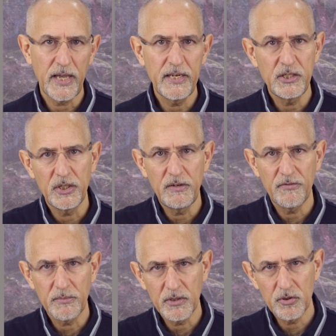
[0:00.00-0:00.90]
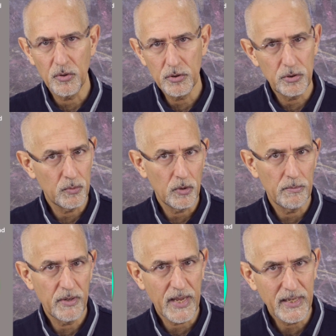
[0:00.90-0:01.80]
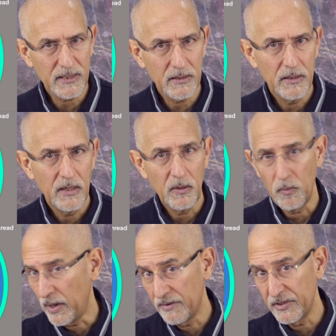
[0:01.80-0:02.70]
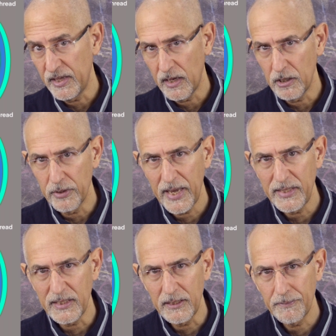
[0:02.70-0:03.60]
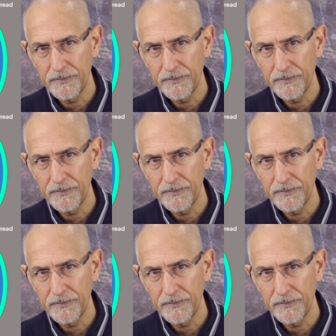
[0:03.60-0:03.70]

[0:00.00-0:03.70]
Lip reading: energy from the source to all monads, wherever they are located.